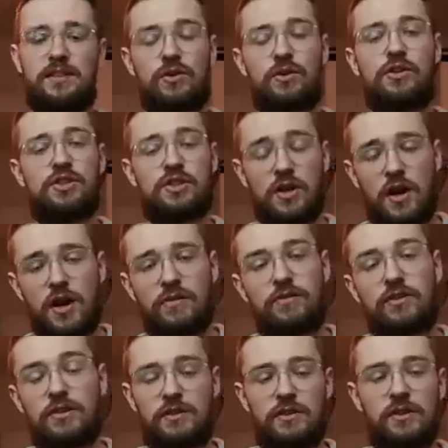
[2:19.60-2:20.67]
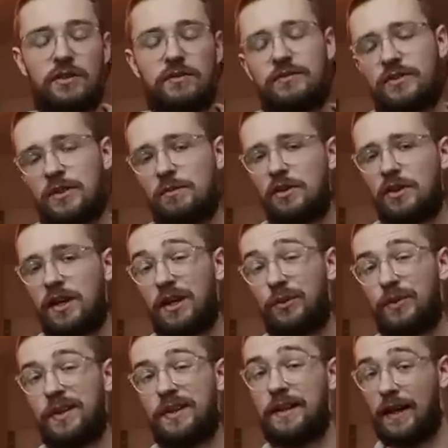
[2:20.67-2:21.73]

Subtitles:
your jaw from looking really